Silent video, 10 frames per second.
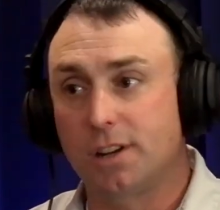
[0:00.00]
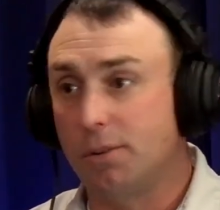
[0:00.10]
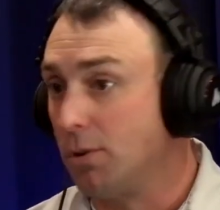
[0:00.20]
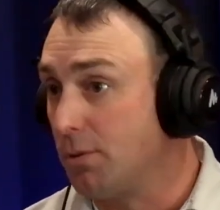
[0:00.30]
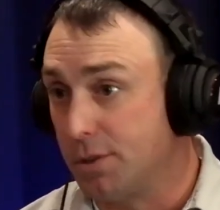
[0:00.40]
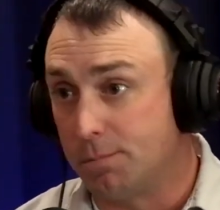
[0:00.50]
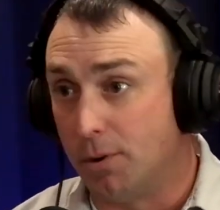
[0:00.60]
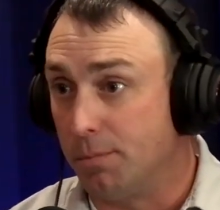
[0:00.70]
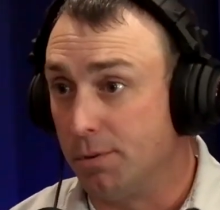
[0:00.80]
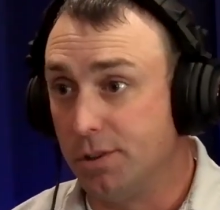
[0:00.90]
I work with
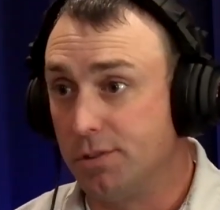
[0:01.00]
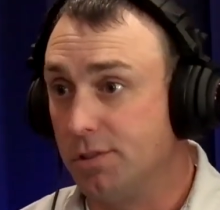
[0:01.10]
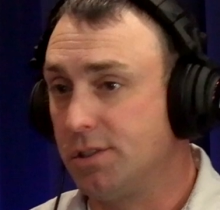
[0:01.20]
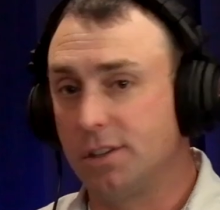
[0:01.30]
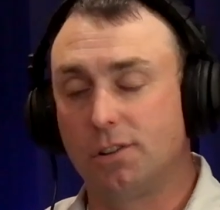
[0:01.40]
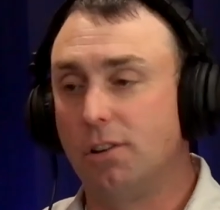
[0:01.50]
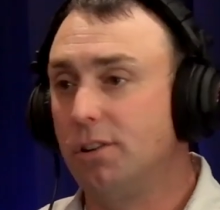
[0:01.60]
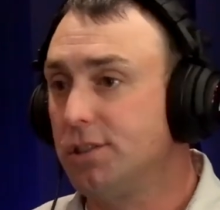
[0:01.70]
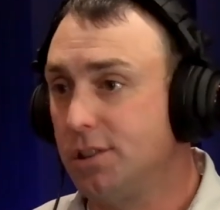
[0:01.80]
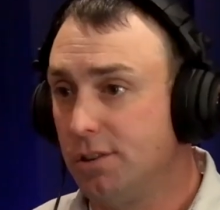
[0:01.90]
small producers. Sure. As
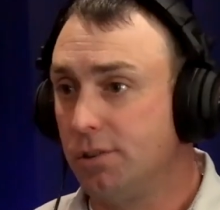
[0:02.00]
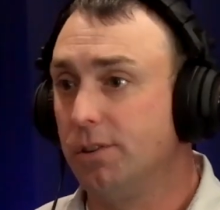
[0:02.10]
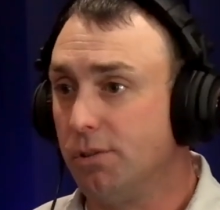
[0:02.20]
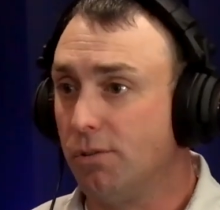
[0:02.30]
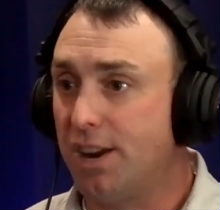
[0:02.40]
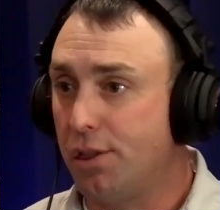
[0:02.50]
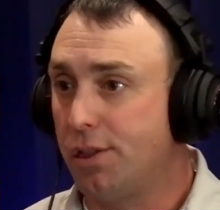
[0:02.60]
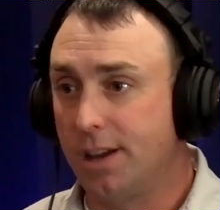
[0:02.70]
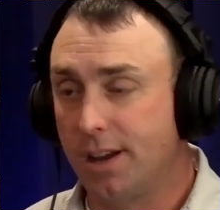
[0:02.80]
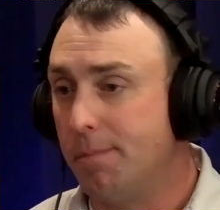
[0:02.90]
long as they're doing the right
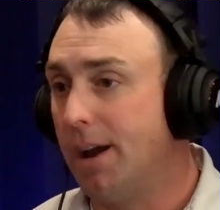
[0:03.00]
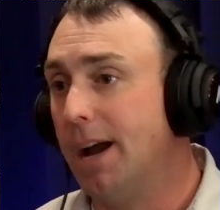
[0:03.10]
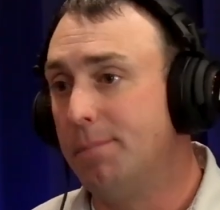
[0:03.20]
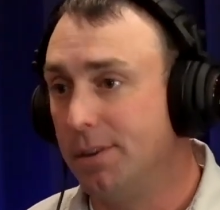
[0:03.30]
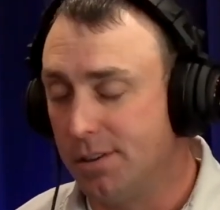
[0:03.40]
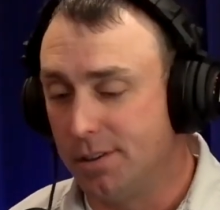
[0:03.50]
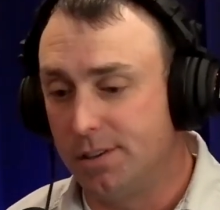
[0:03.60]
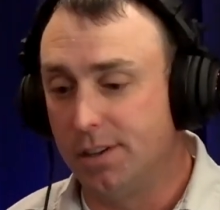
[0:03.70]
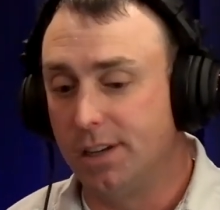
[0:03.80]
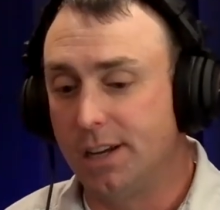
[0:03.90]
thing, I'm happy
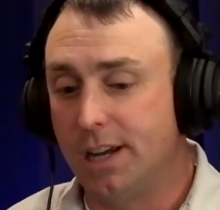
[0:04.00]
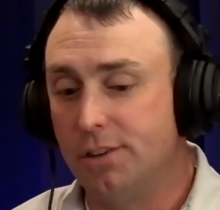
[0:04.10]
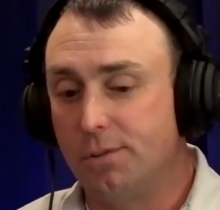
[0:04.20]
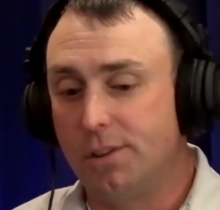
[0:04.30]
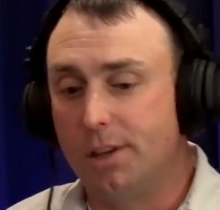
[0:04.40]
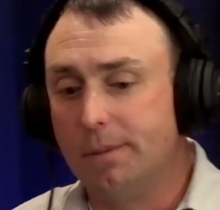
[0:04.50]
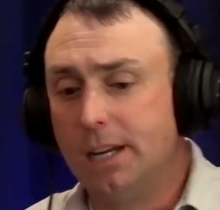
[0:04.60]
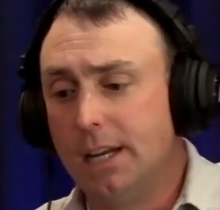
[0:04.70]
to engage with them.